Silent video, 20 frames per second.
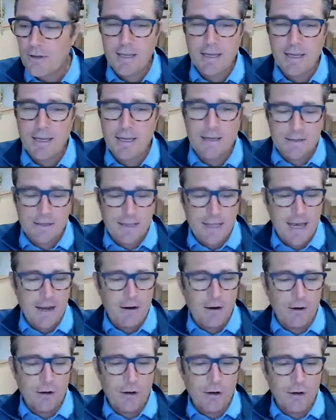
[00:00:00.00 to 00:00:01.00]
things
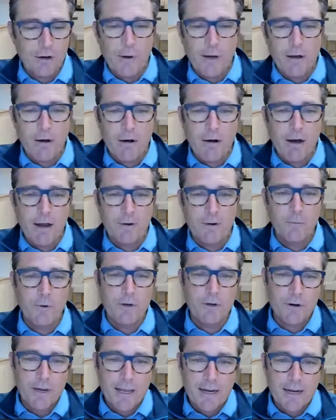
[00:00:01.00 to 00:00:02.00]
that are going on
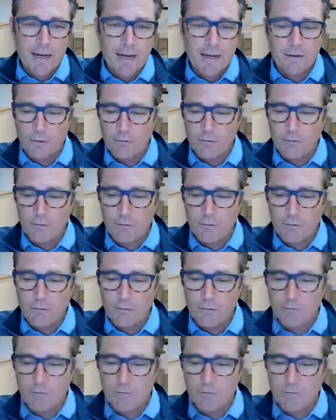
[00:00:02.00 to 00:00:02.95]
when you're getting a little flash.